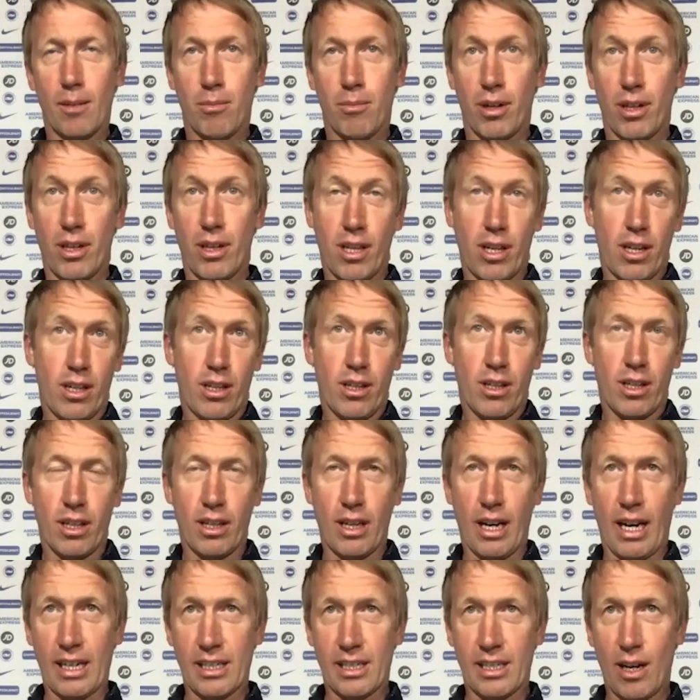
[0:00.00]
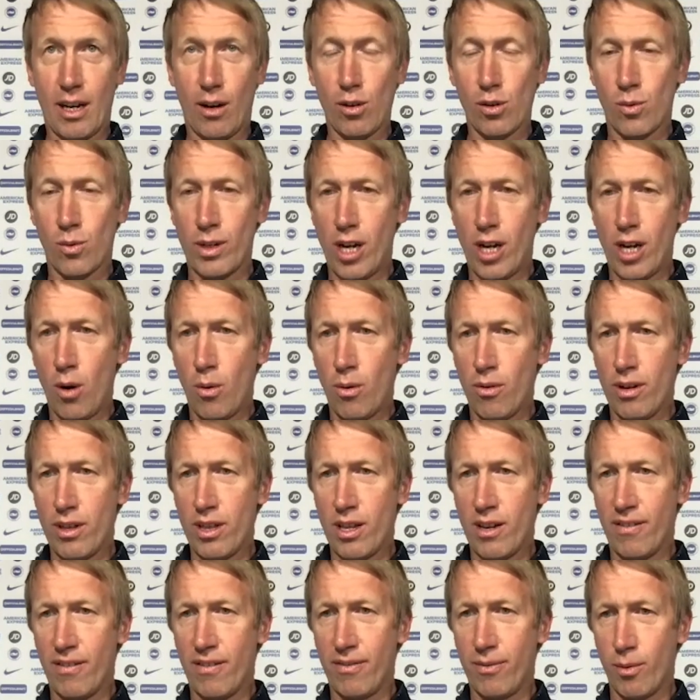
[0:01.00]
But ourselves, we know we're
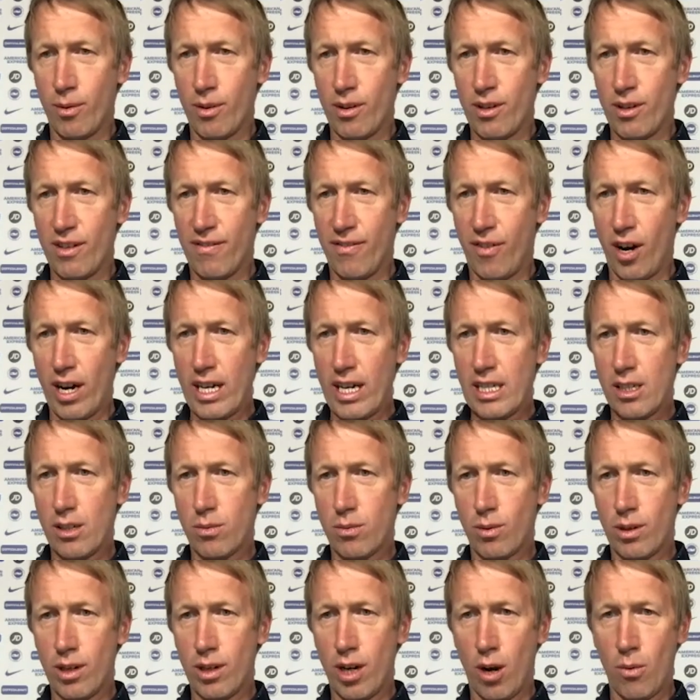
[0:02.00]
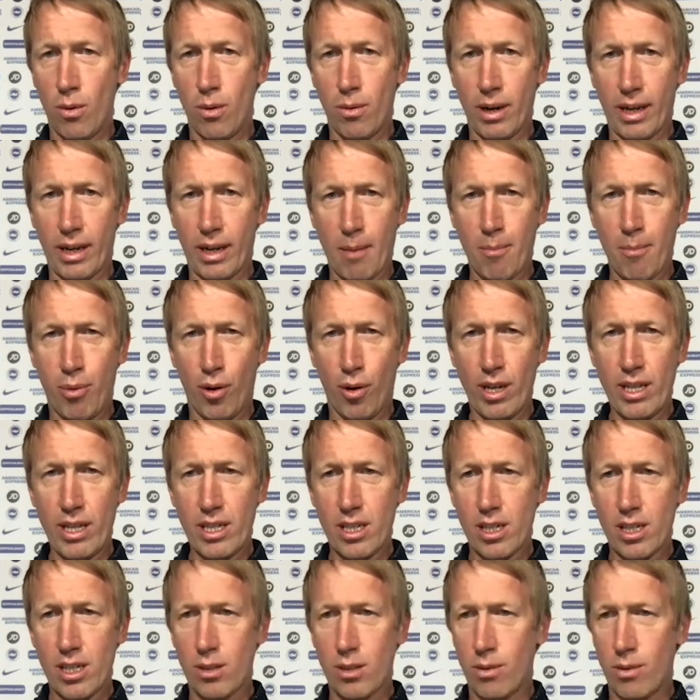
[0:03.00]
in the fight. We know we want to get
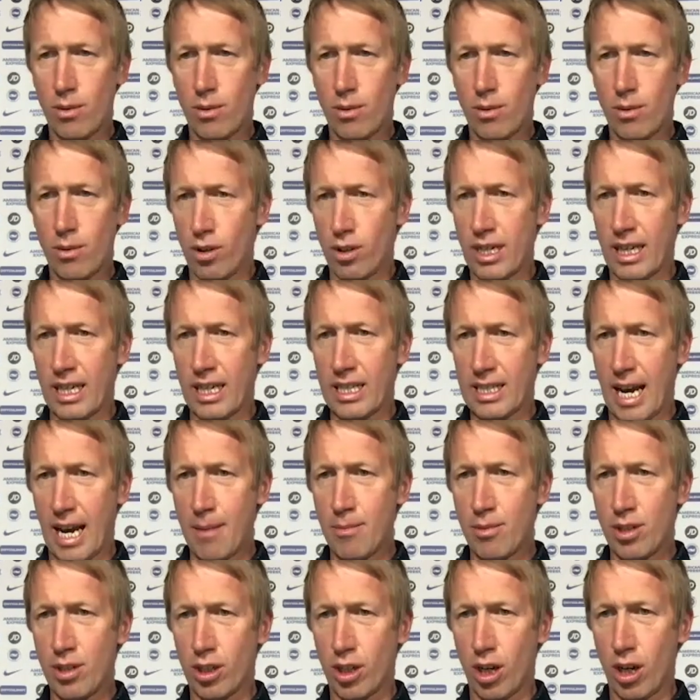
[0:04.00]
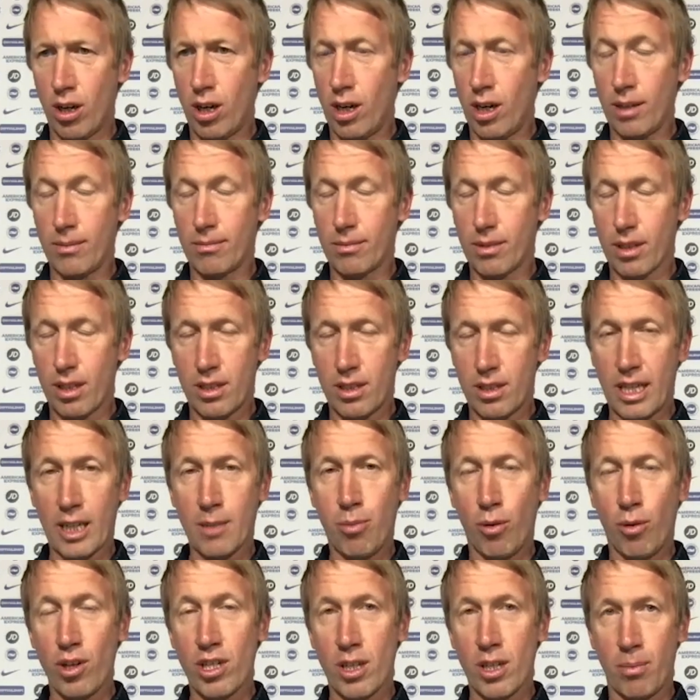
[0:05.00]
points. We've got six points
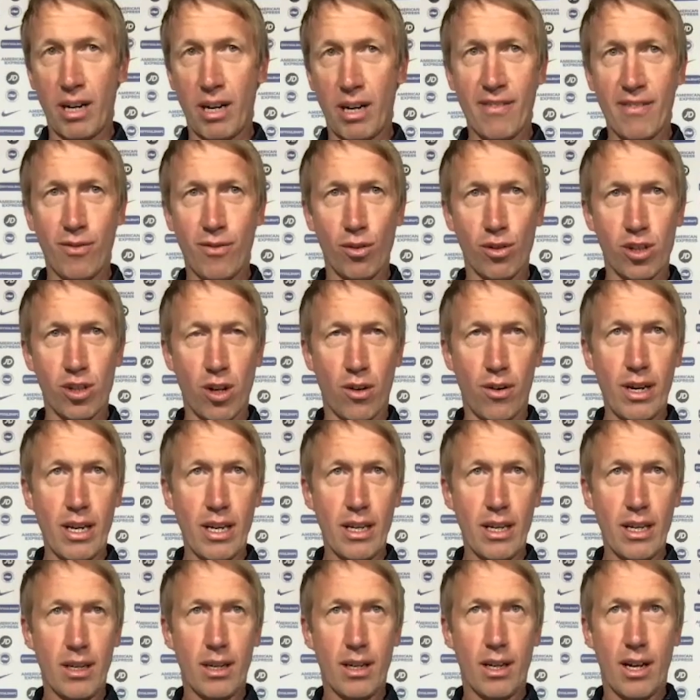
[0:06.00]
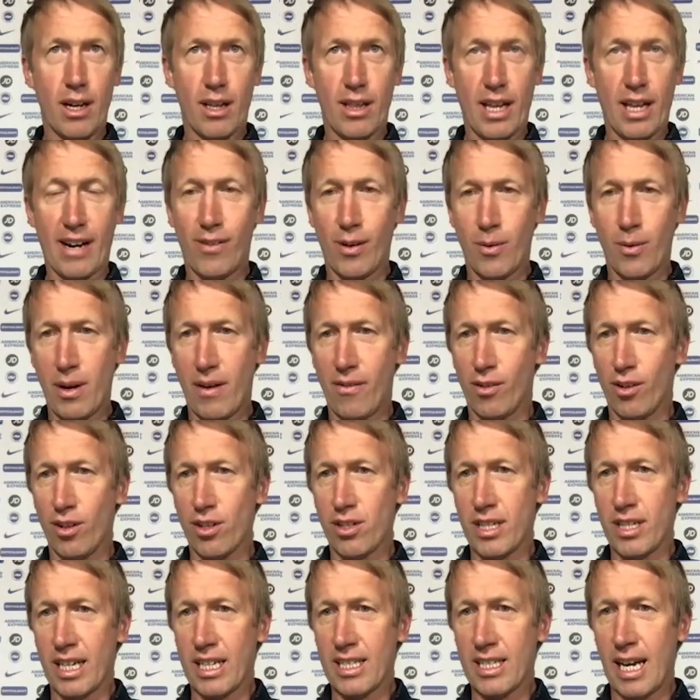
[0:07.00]
to play for, sorry. Thankfully, we haven't
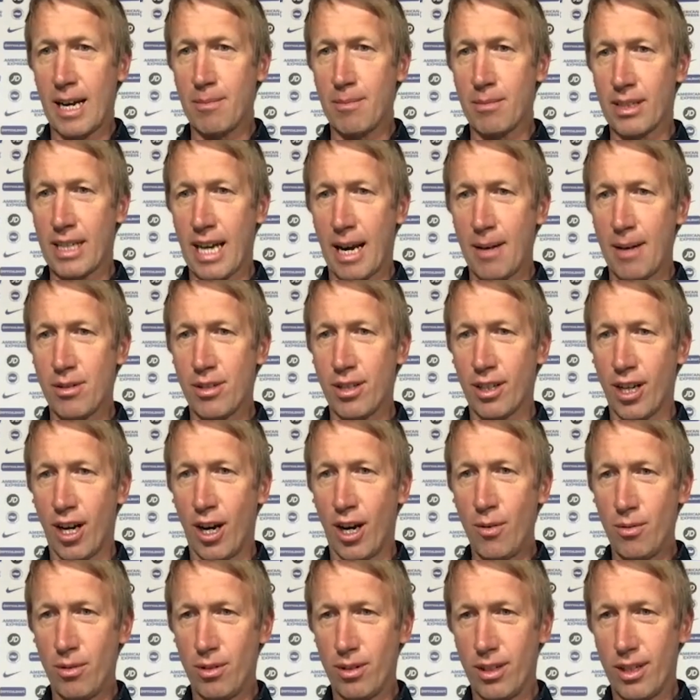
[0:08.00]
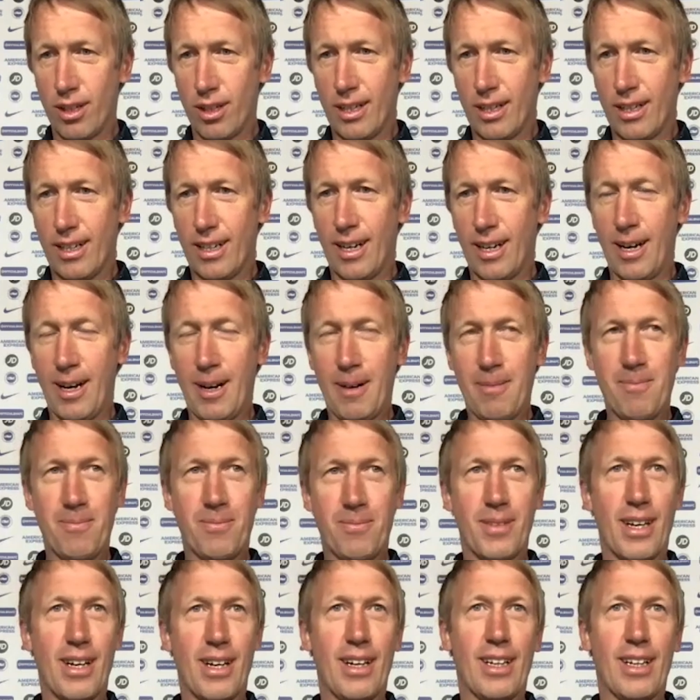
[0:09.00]
got six games to go.
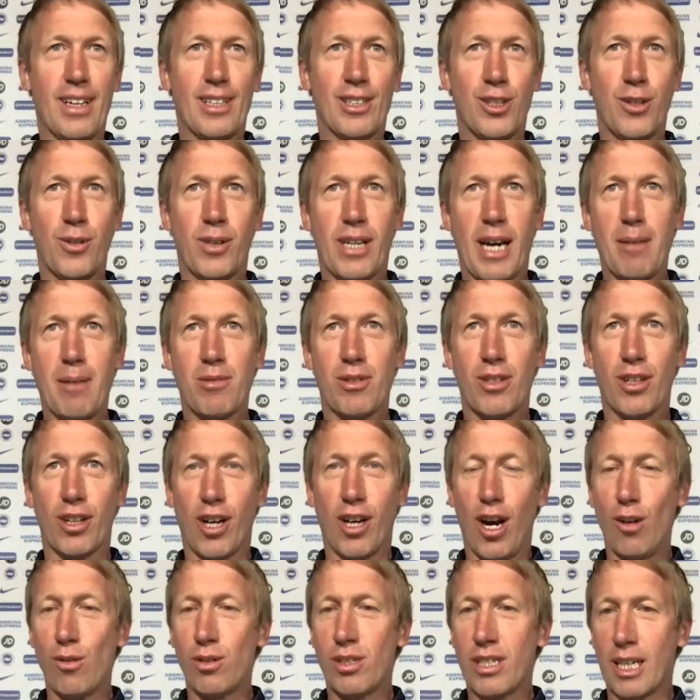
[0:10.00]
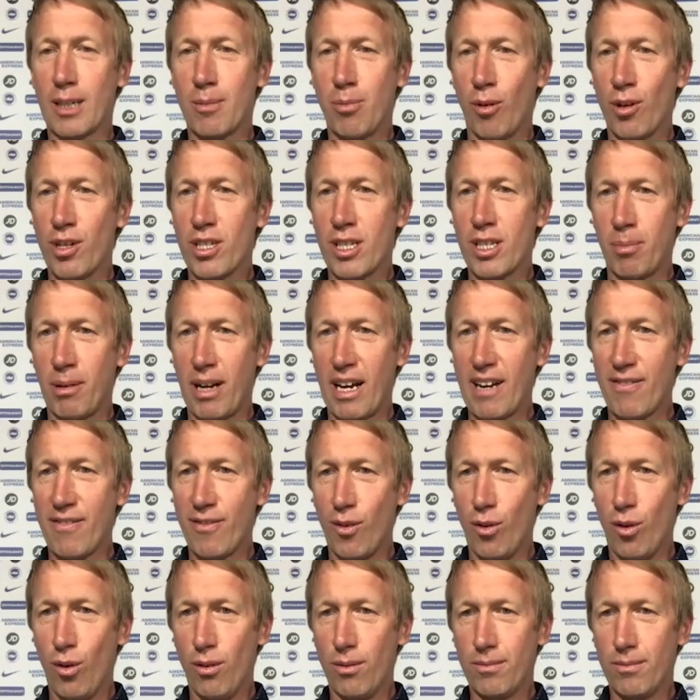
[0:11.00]
Two games to go, 6 points to play
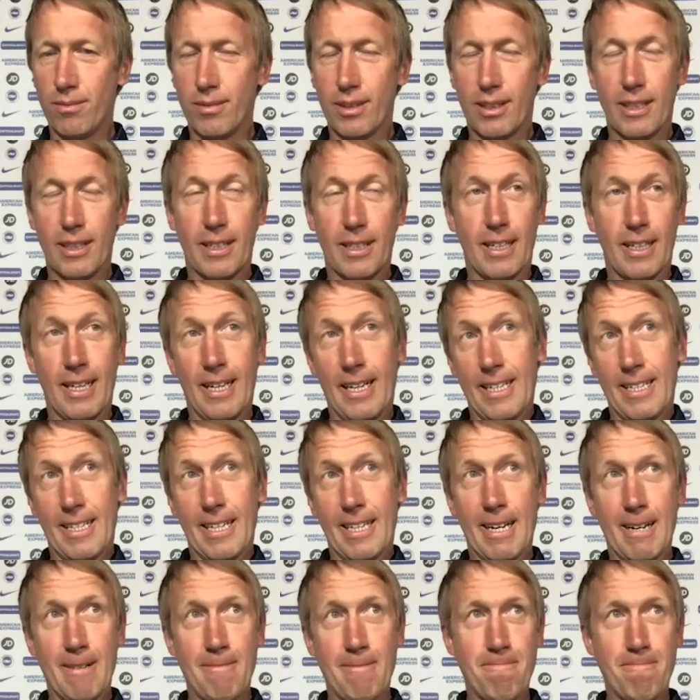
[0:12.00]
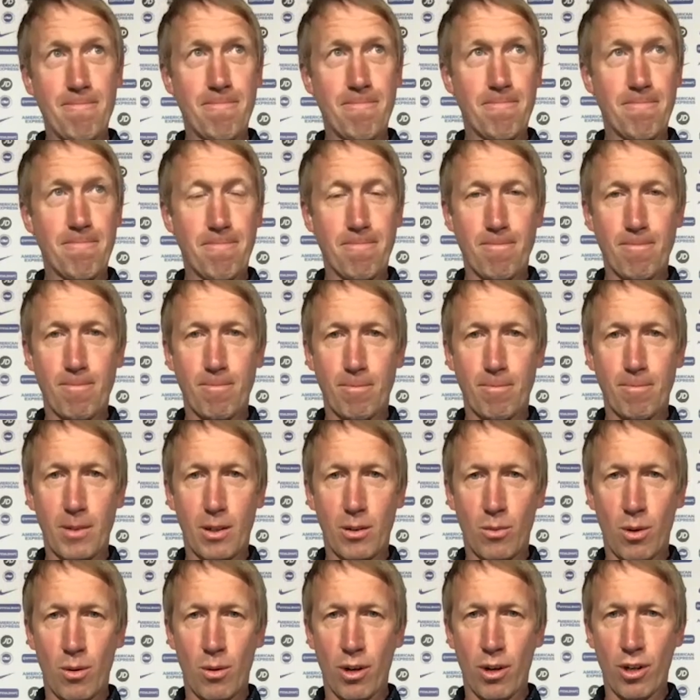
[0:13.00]
for. And
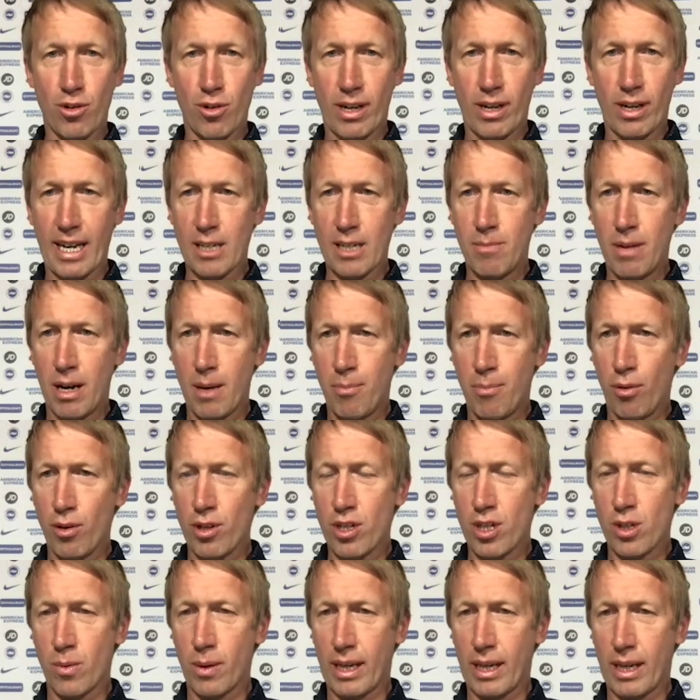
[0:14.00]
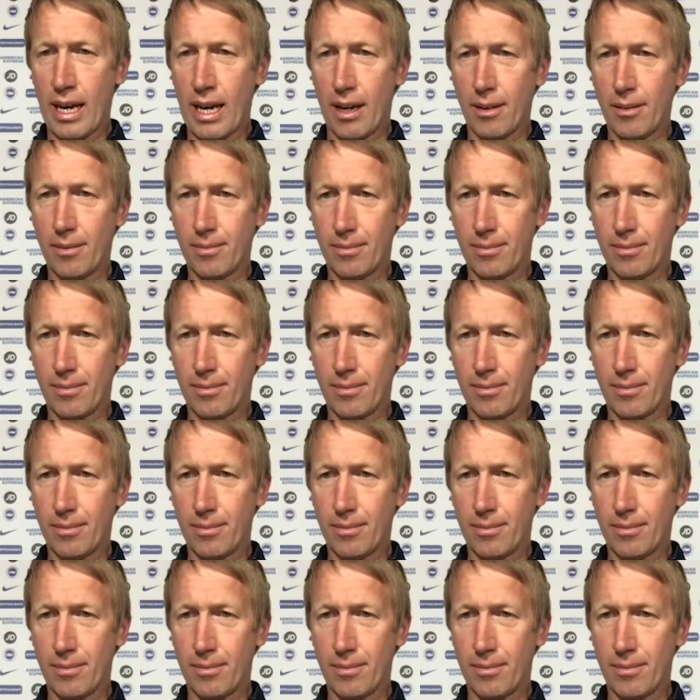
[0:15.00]
we want to try and get as many points as we can.